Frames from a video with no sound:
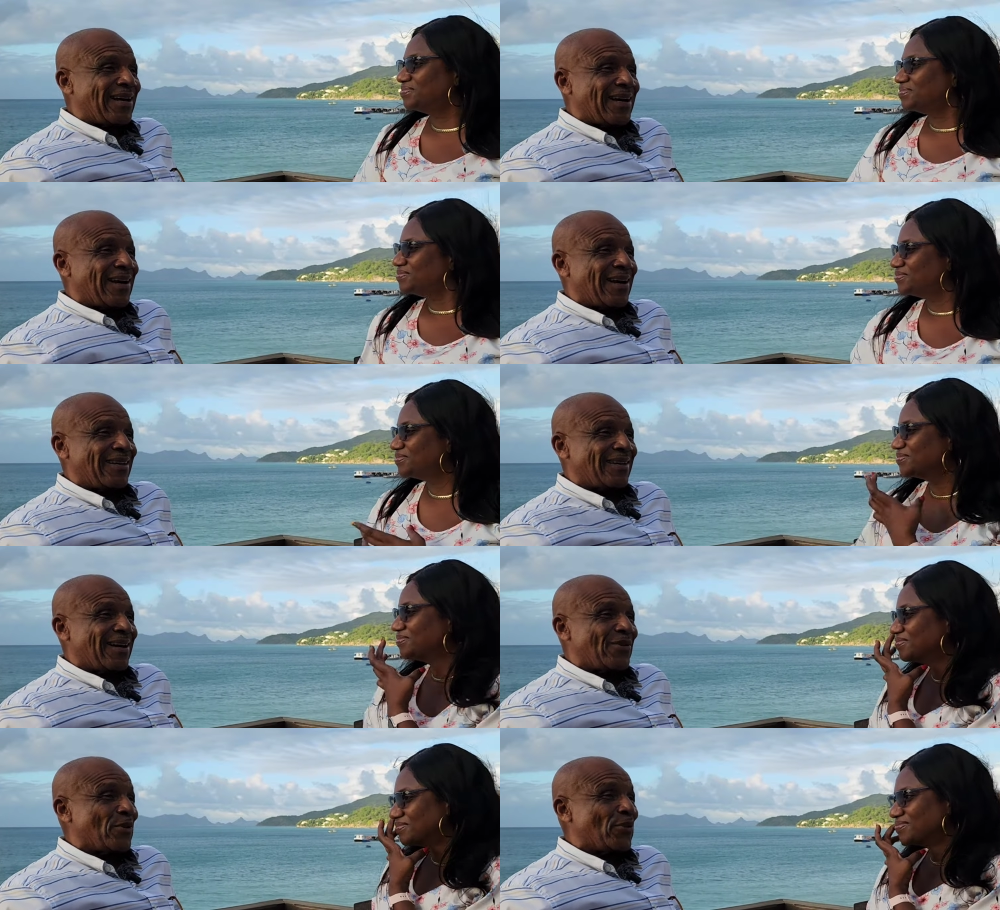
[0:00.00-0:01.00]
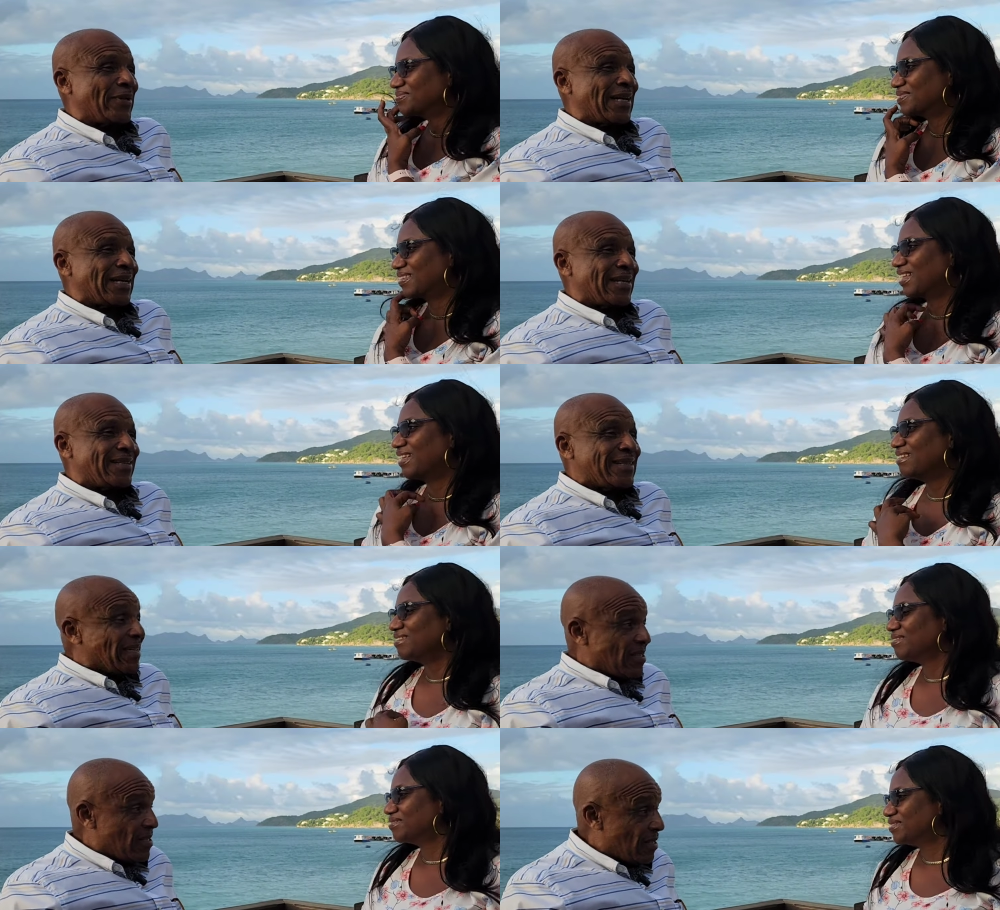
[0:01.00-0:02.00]
Speaker 1: I, I, I regret that I
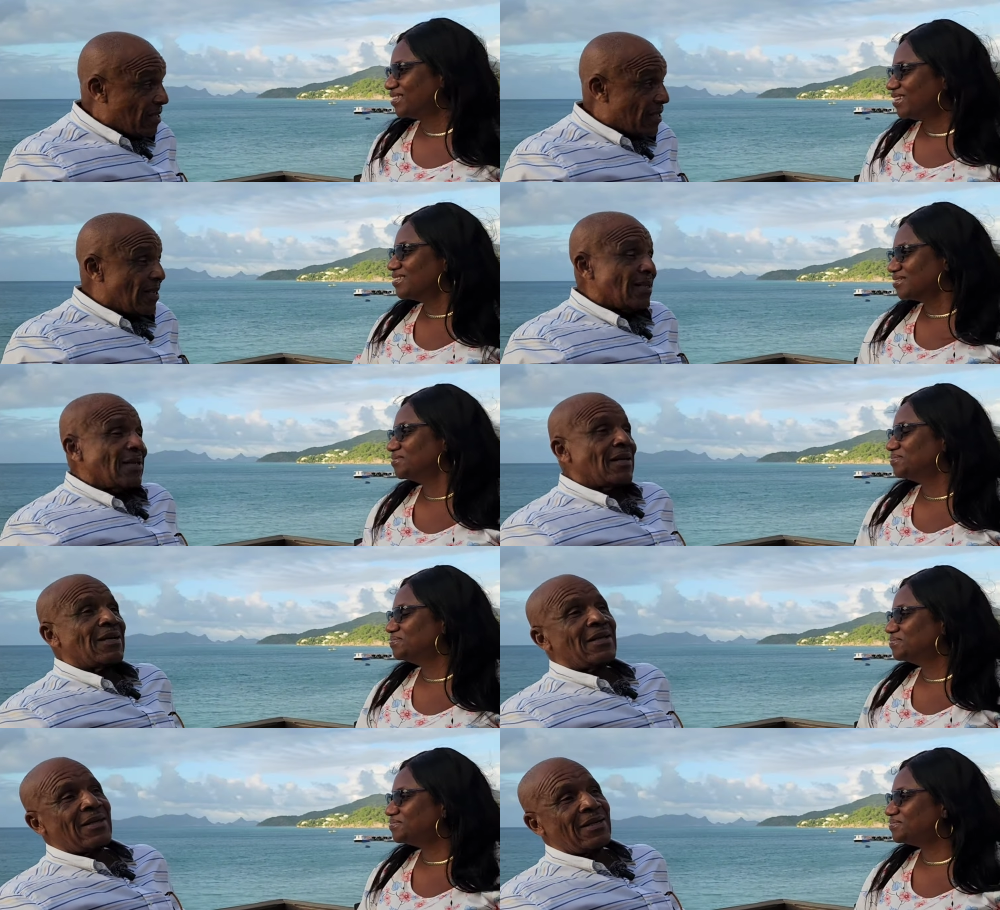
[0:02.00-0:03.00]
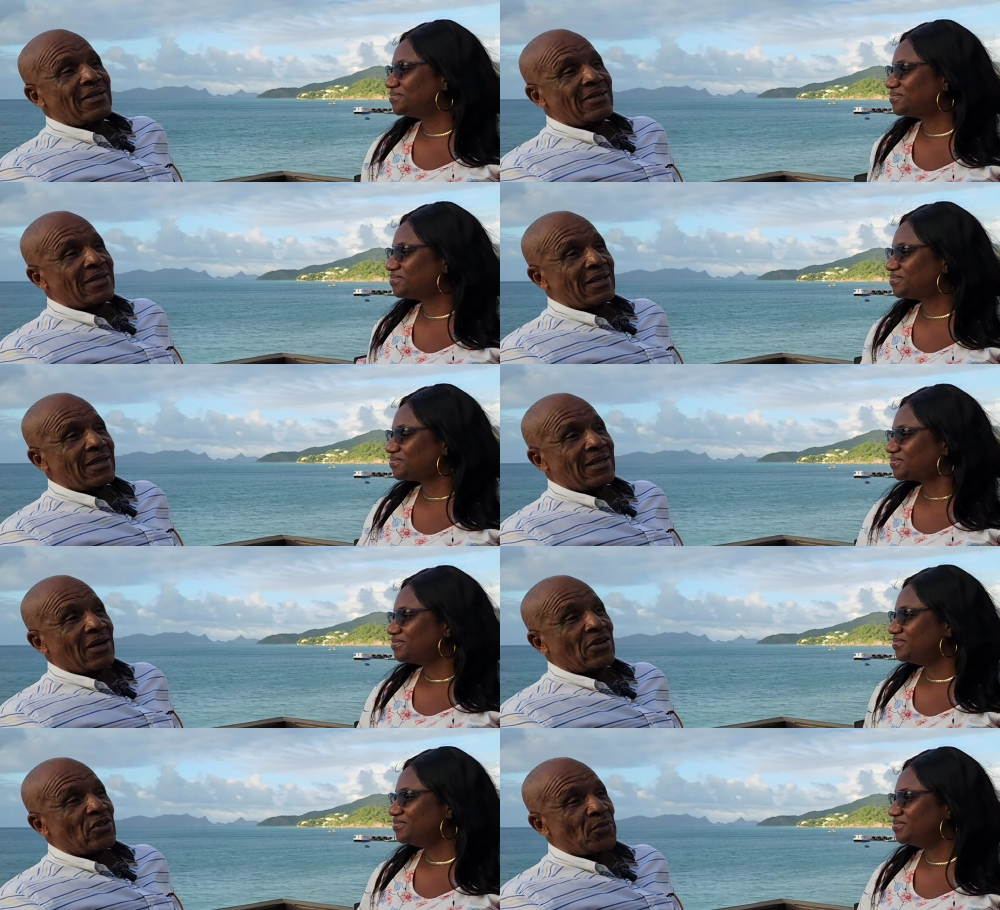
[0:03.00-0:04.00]
didn't, is the
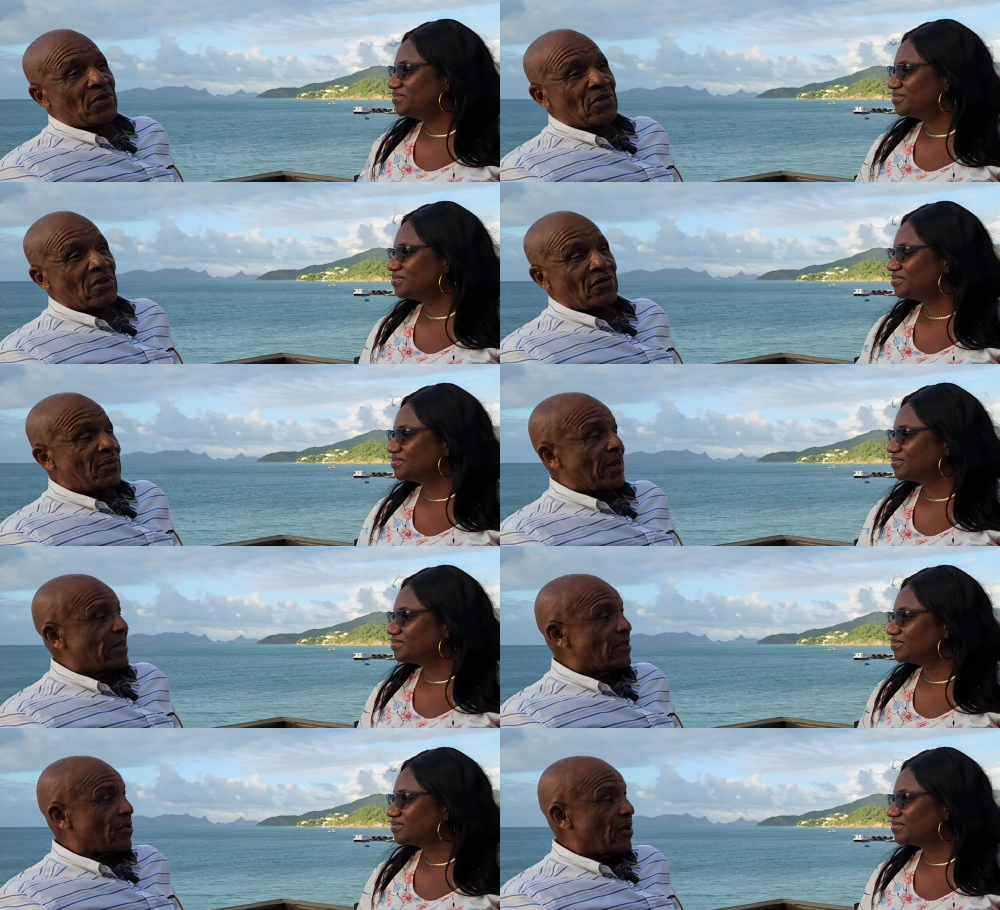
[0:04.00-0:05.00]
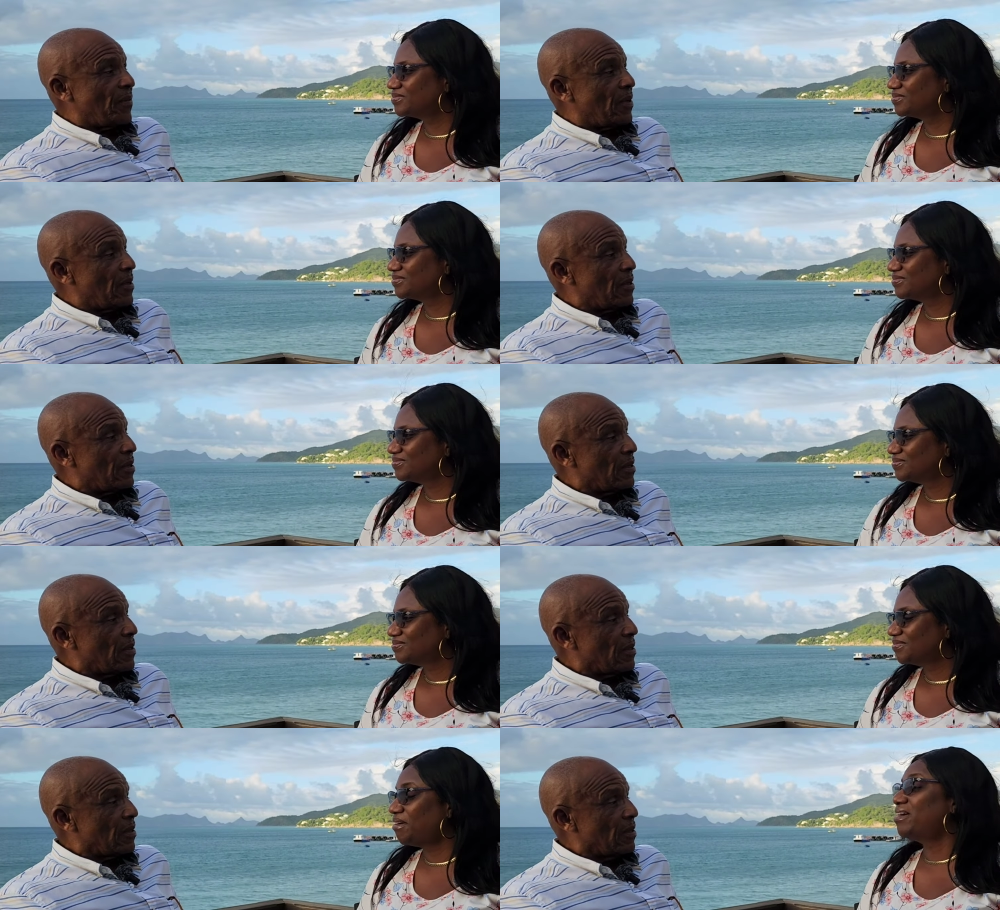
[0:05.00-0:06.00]
contribution of the mighty Scraper.
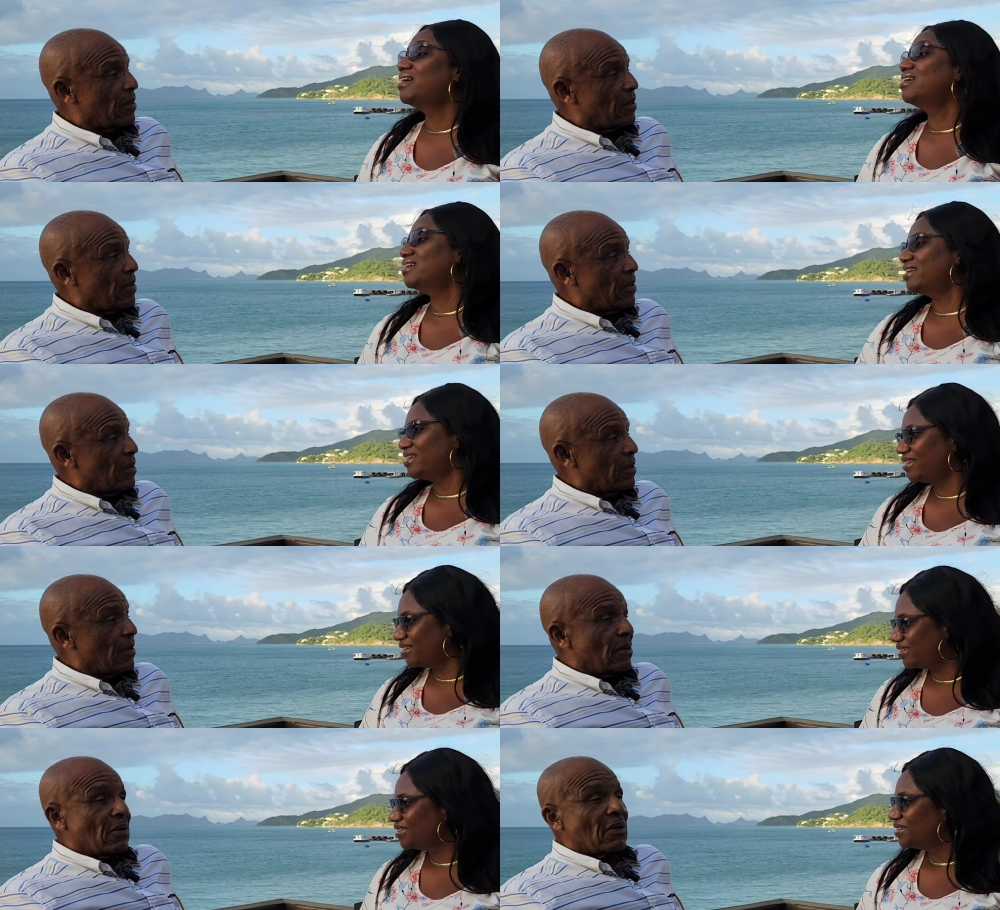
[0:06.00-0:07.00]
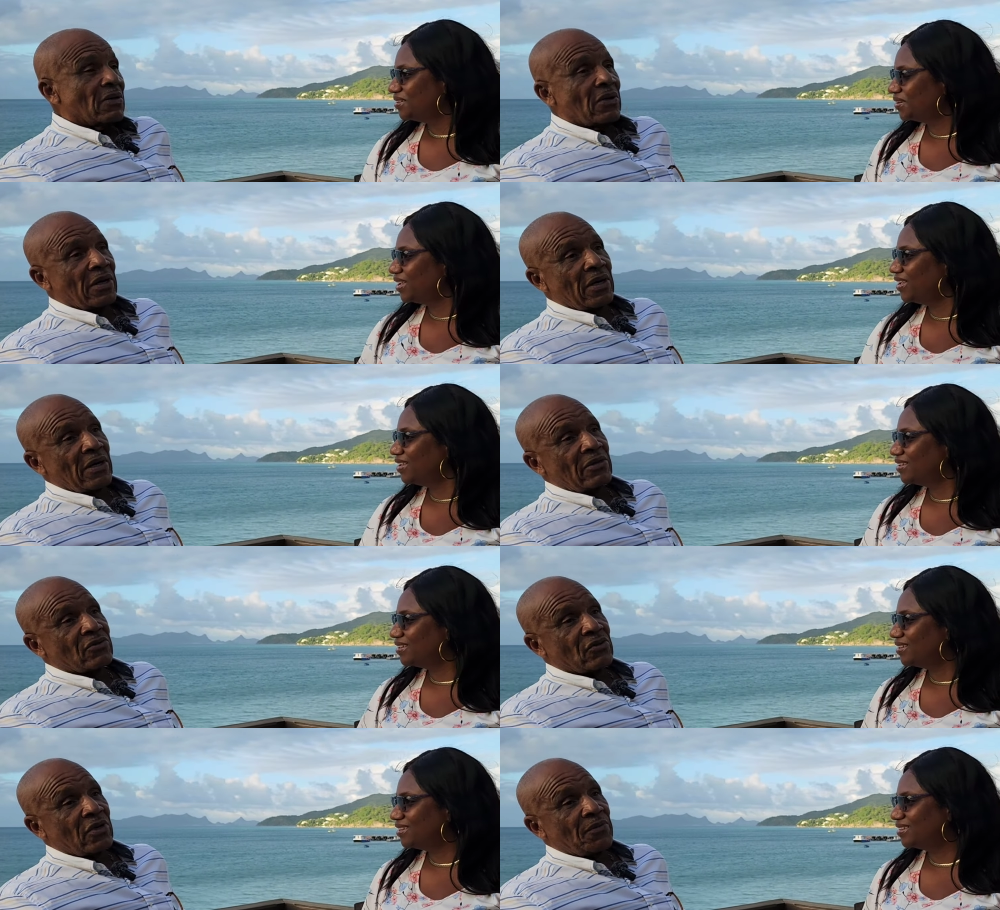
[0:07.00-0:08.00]
Speaker 2: Ah, okay.
Speaker 1: yeah,
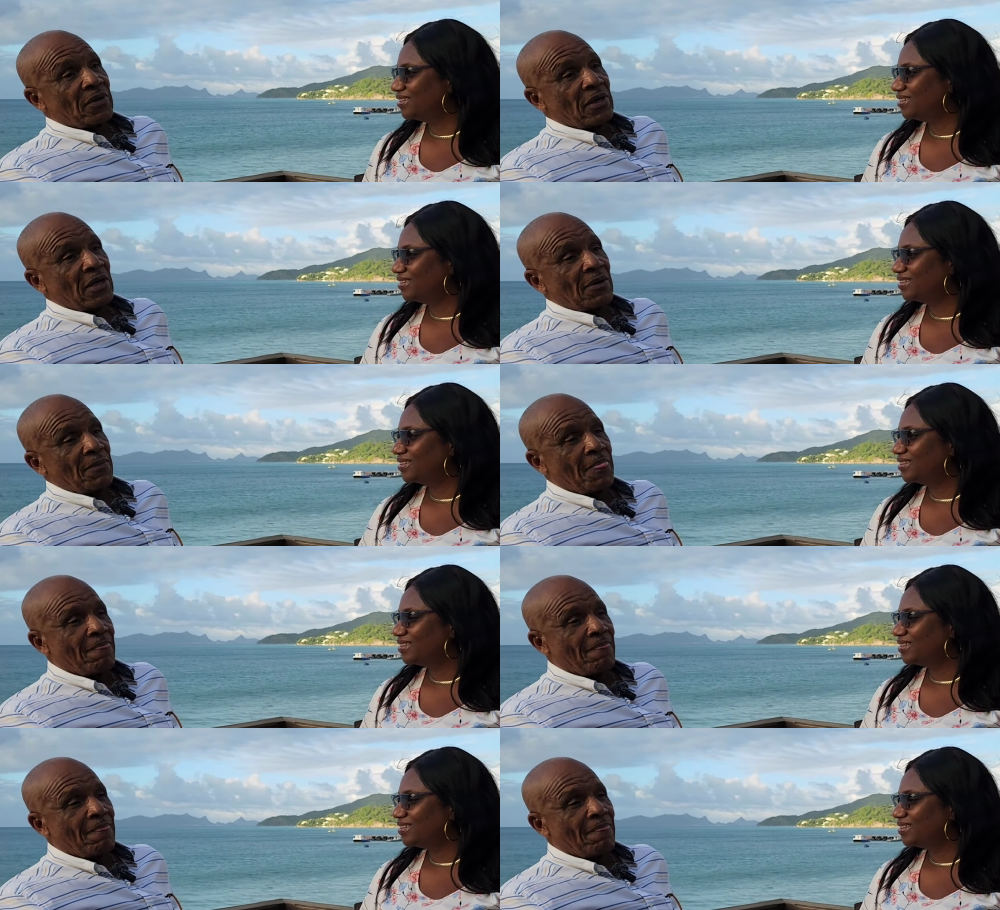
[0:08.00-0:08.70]
Scraper. Um,